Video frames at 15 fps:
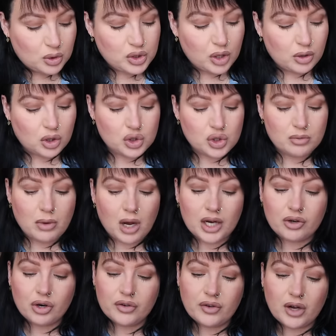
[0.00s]
also got some
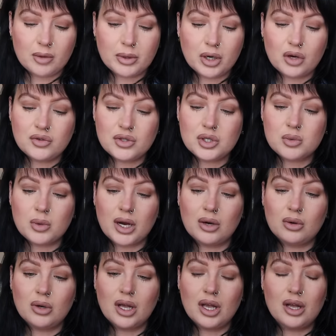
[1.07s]
microfiber cloths as
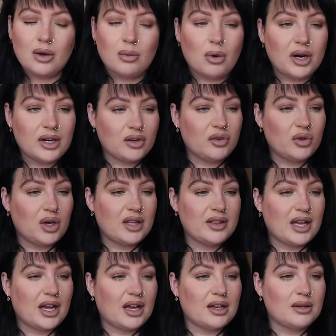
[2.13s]
well. Why did I feel like
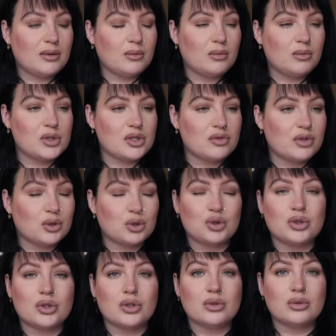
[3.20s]
that was a real
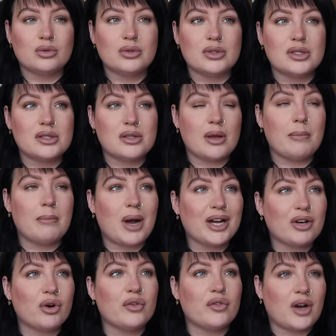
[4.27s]
struggle? The
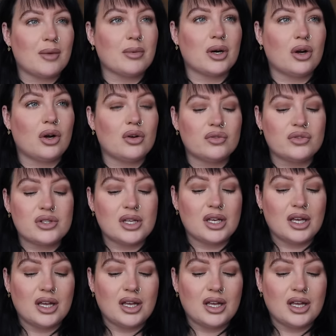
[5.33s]
microfiber cloths.